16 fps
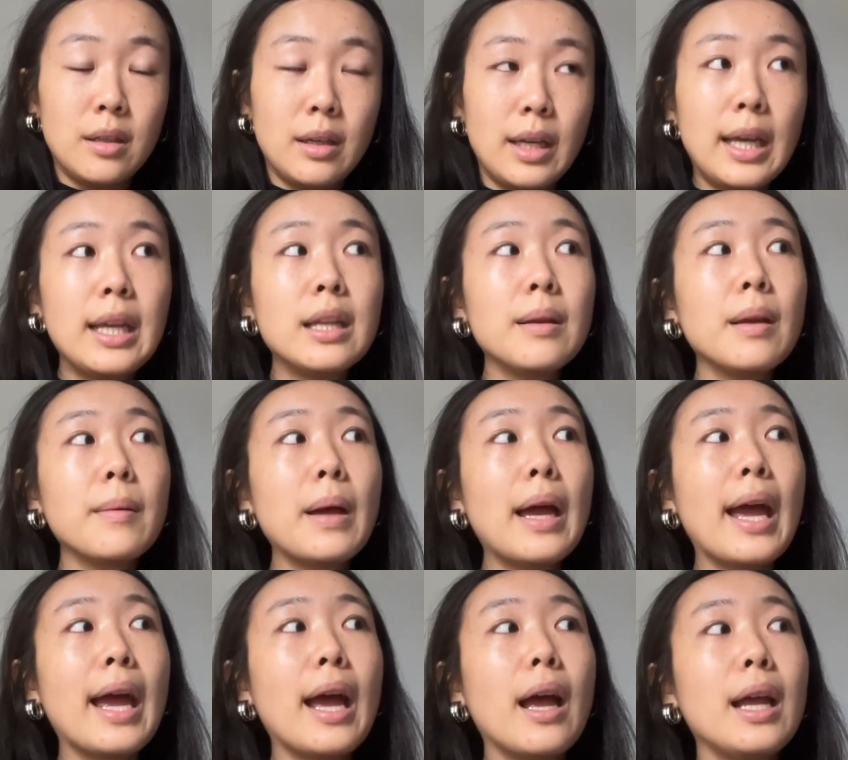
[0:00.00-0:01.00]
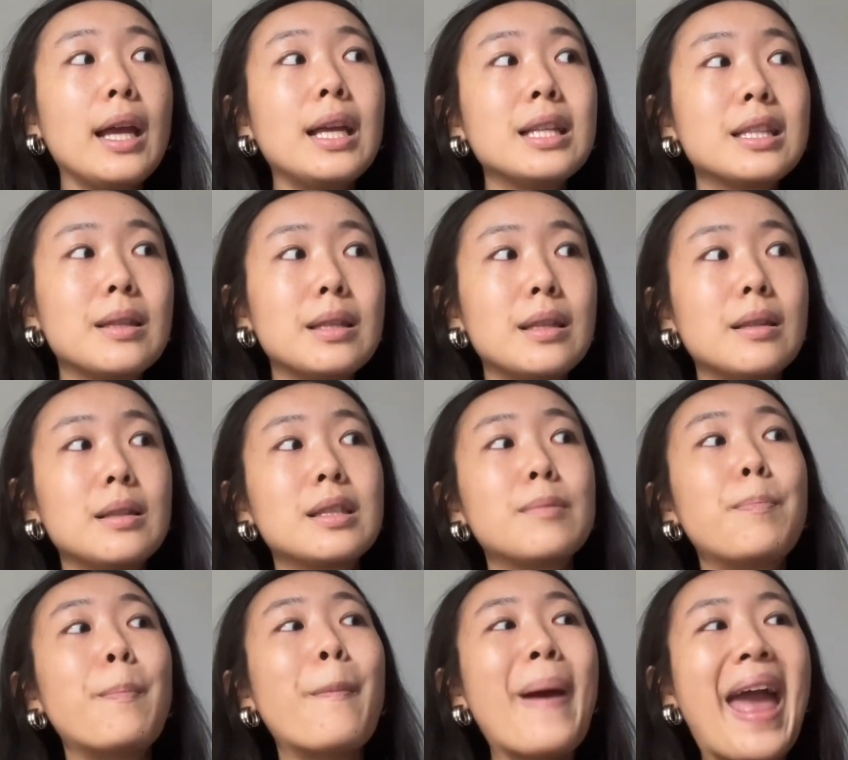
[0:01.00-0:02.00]
It
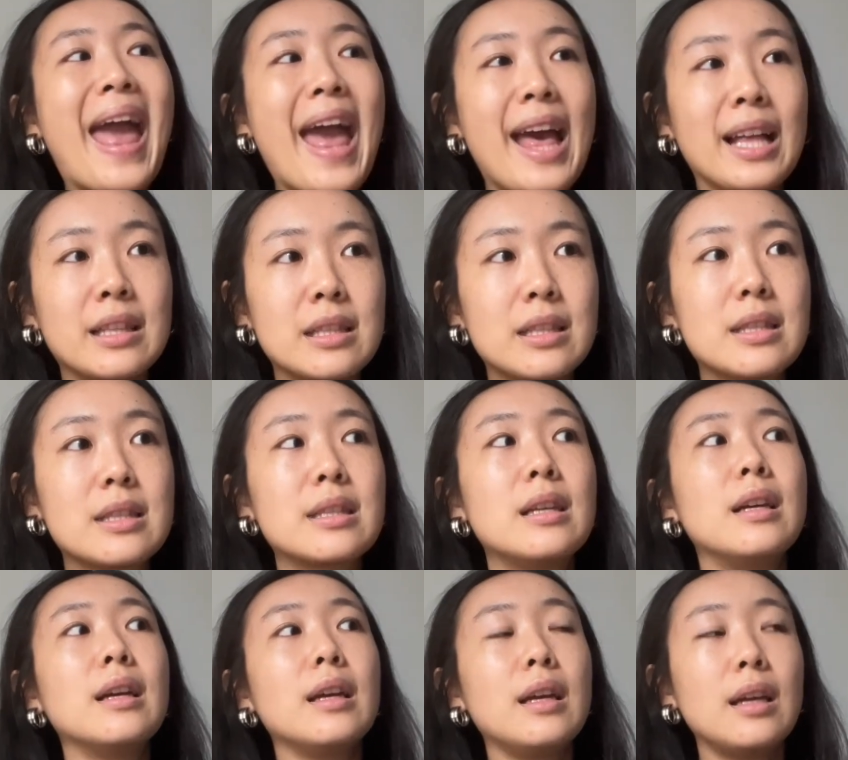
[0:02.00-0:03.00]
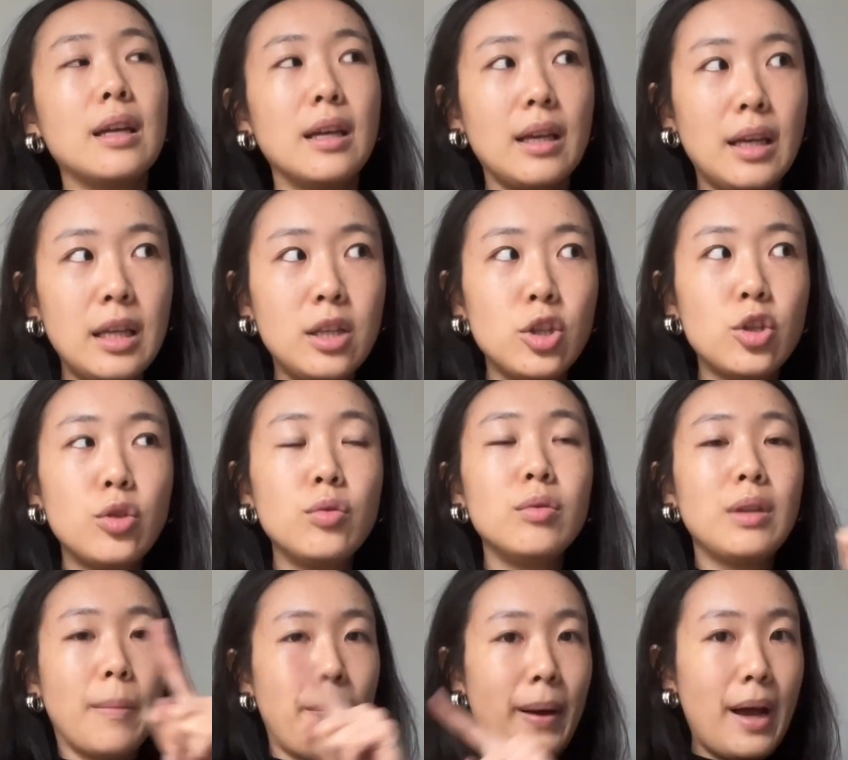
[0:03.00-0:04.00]
spans into
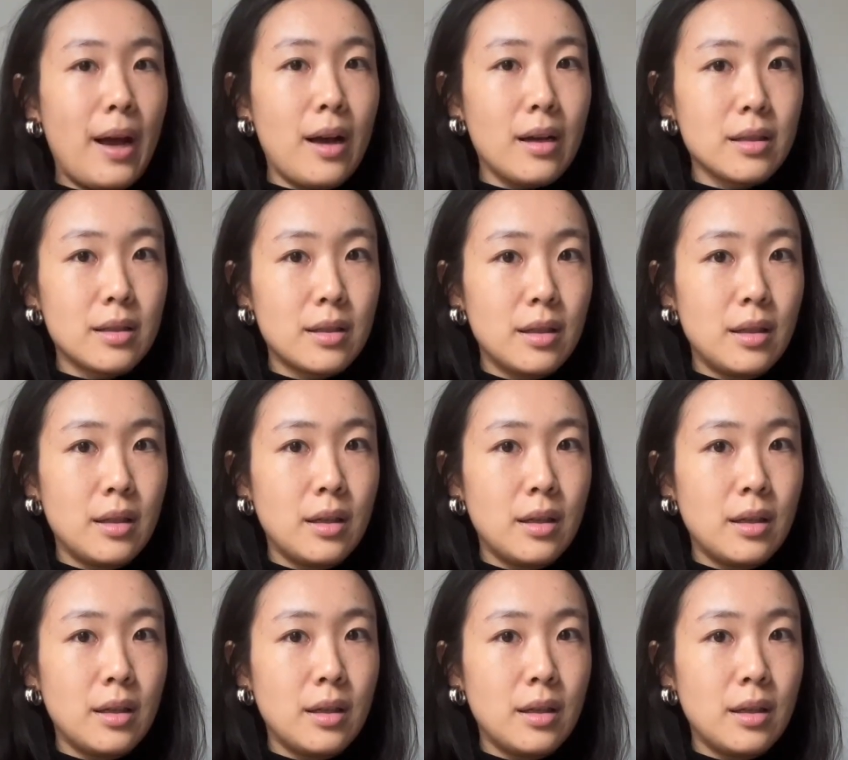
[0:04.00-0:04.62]
the past